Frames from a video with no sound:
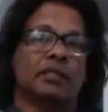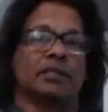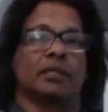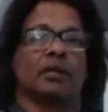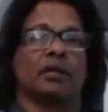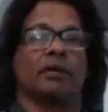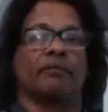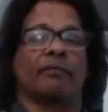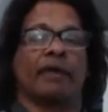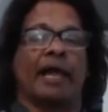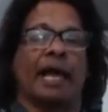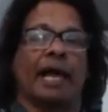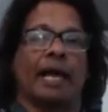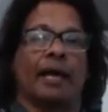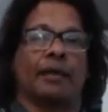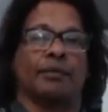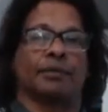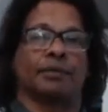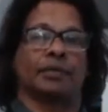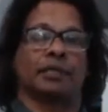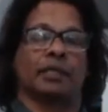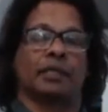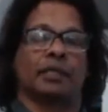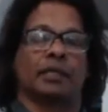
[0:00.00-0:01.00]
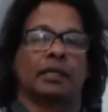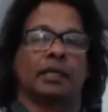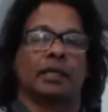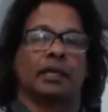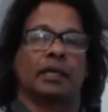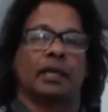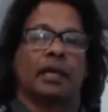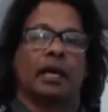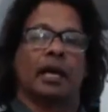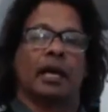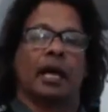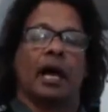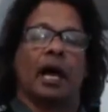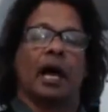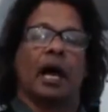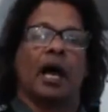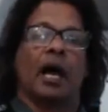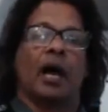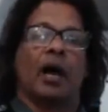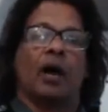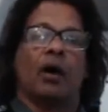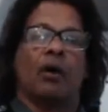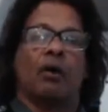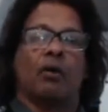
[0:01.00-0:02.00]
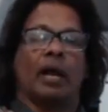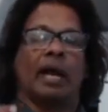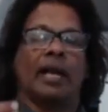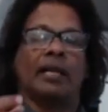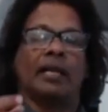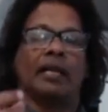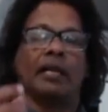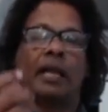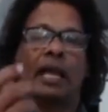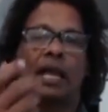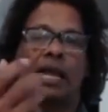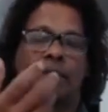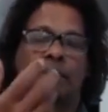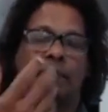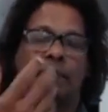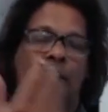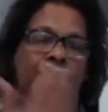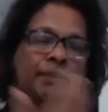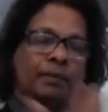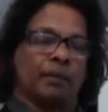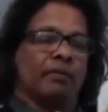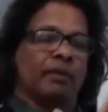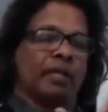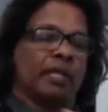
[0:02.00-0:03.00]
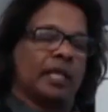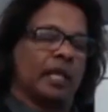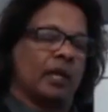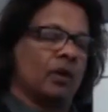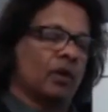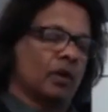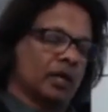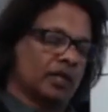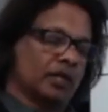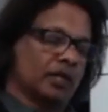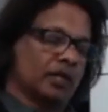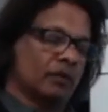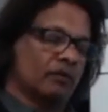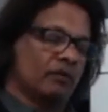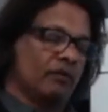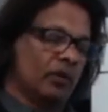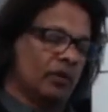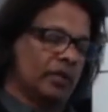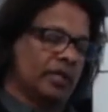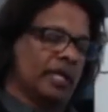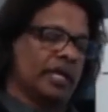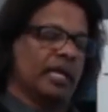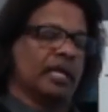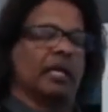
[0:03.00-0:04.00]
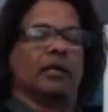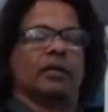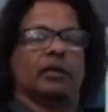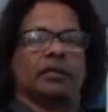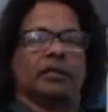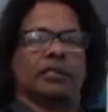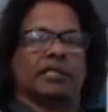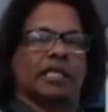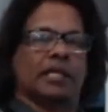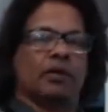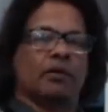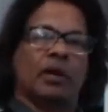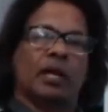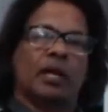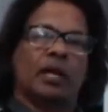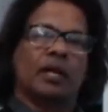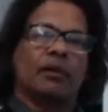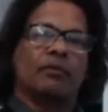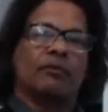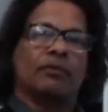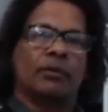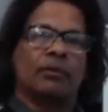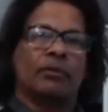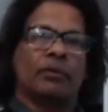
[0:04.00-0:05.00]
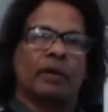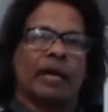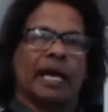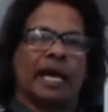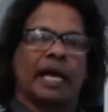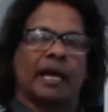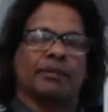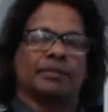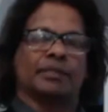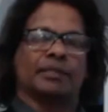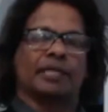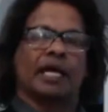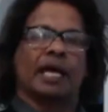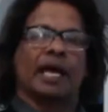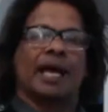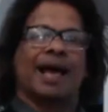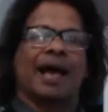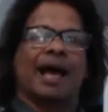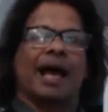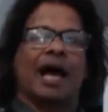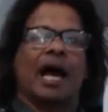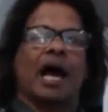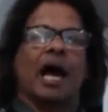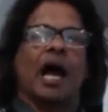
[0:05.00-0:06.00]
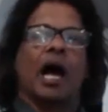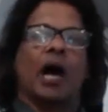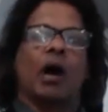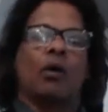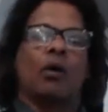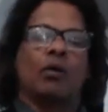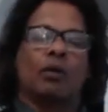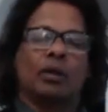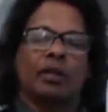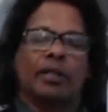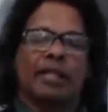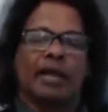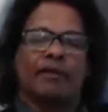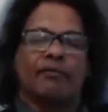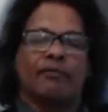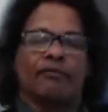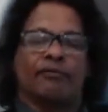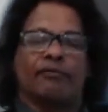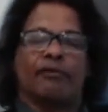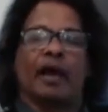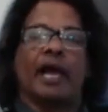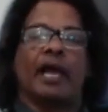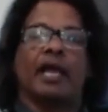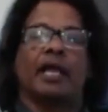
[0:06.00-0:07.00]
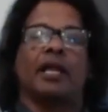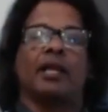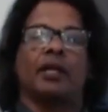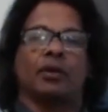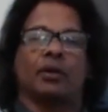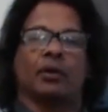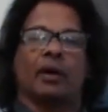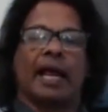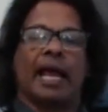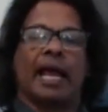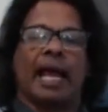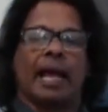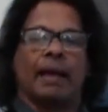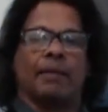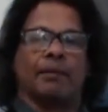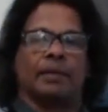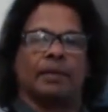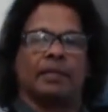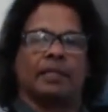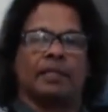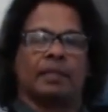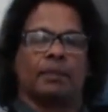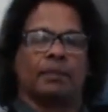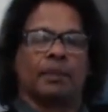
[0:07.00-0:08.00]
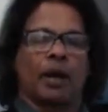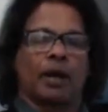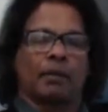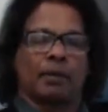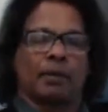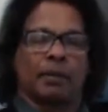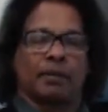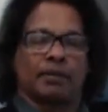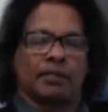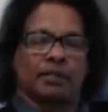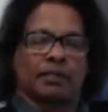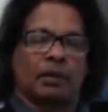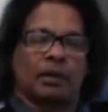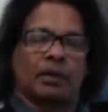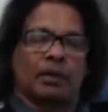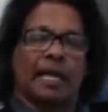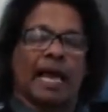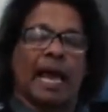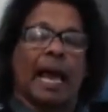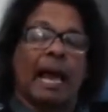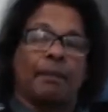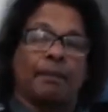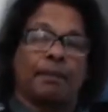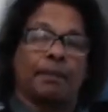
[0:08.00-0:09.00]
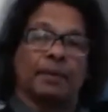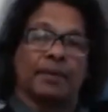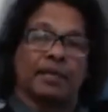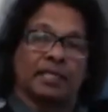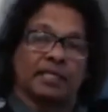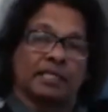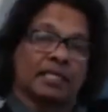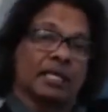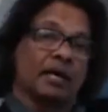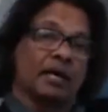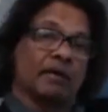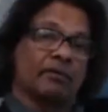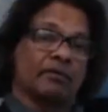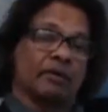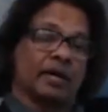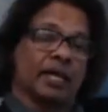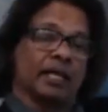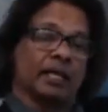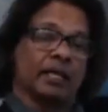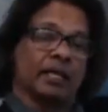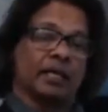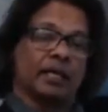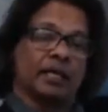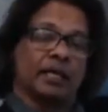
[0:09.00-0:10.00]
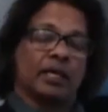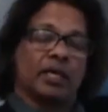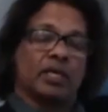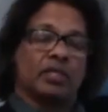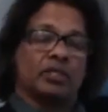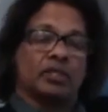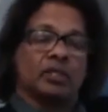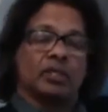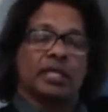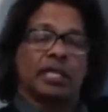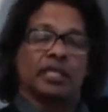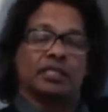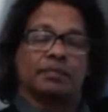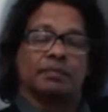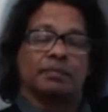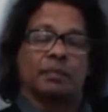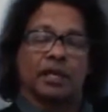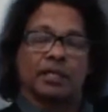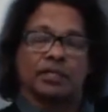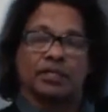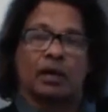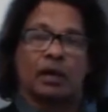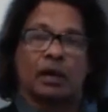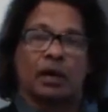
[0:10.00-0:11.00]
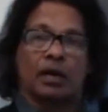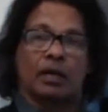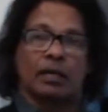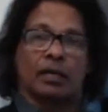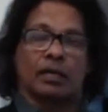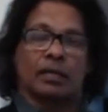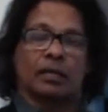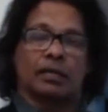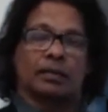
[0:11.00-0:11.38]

of apps. How and and people when they look at their phone, they can see only a few apps. How do they find your app? The problem is called app discovery. So that's much harder.